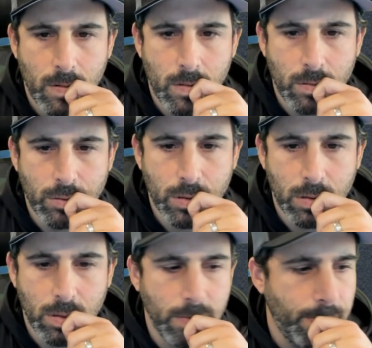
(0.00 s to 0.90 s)

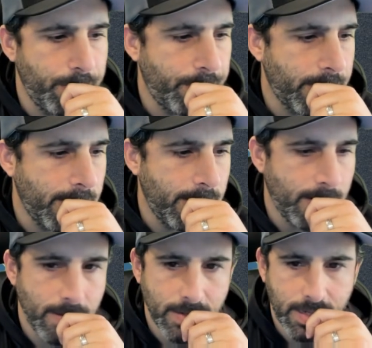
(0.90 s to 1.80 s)
Sure. I think in
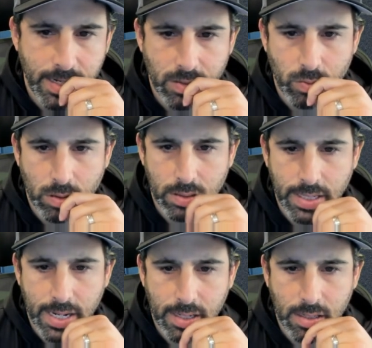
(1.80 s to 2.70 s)
this case, we'll attack